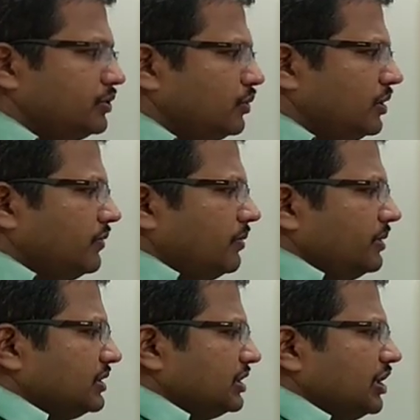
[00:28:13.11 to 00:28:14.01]
so it will
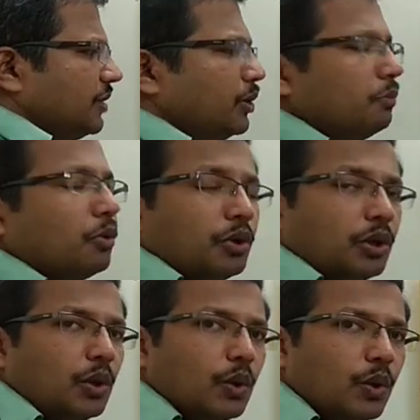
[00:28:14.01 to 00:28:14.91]
be C double
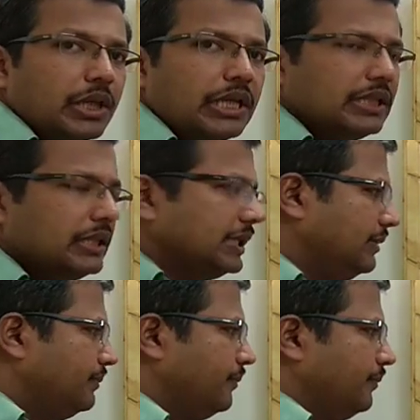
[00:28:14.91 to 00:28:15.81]
bond O here then.